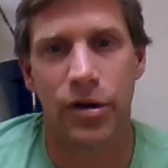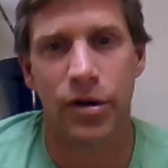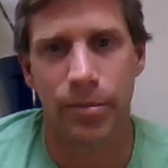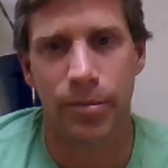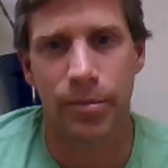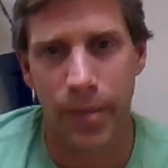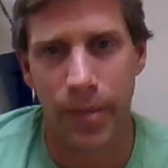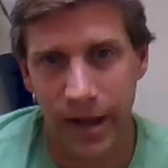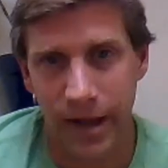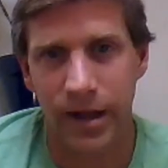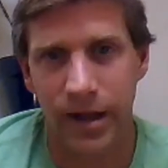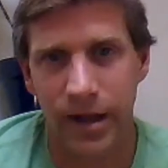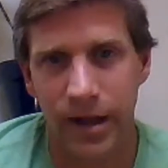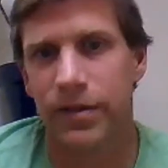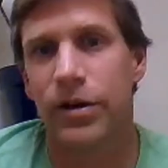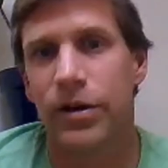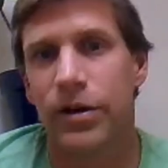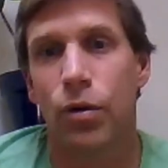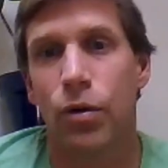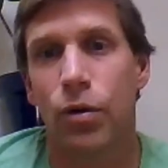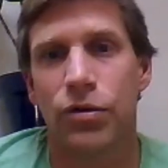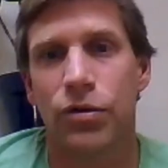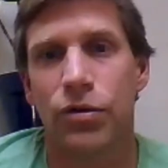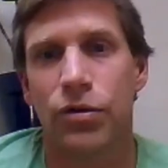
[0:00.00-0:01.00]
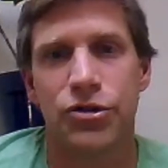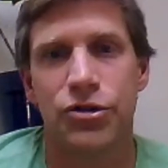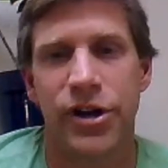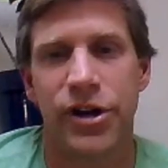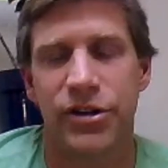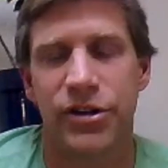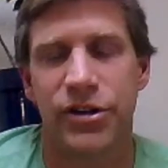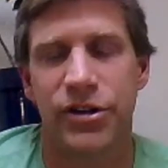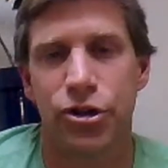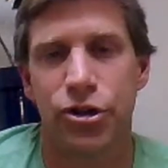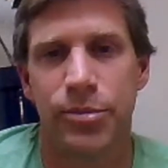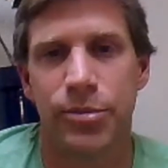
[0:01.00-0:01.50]
making the goals of
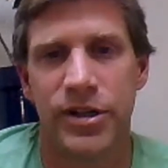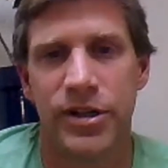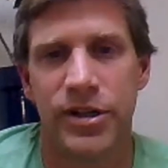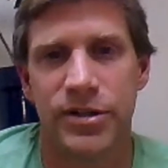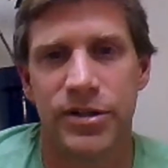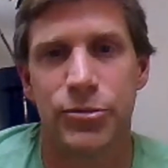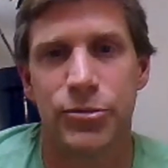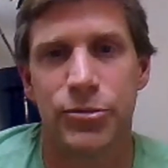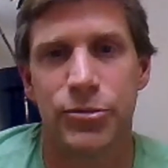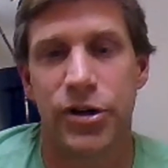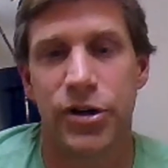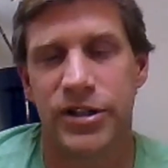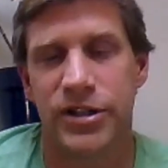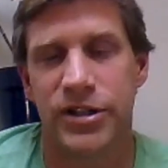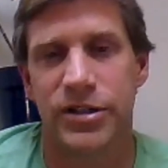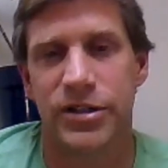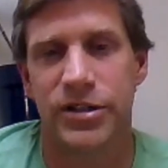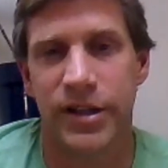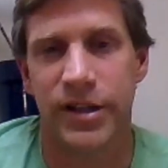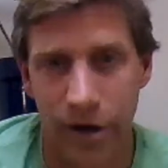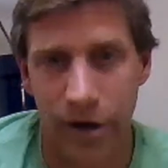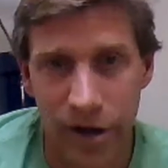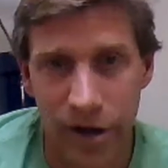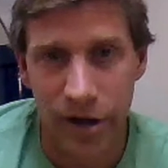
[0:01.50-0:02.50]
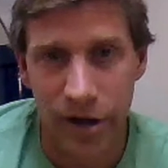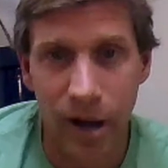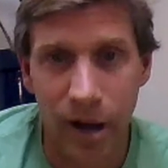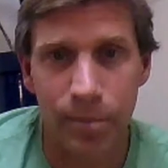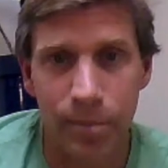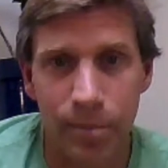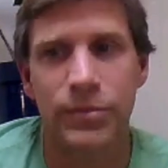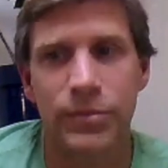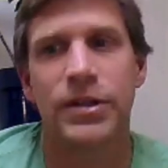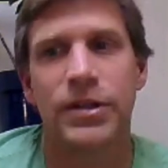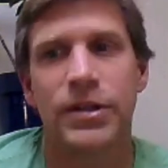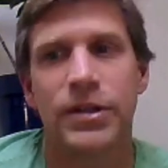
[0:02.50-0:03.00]
transhumanism trans, you
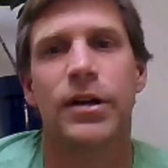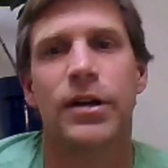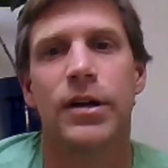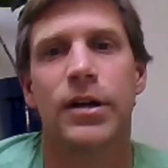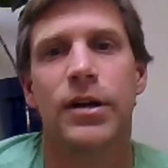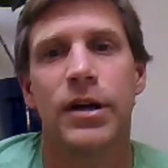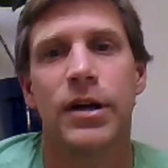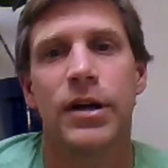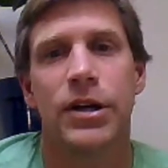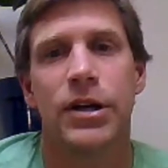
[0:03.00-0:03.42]
come to,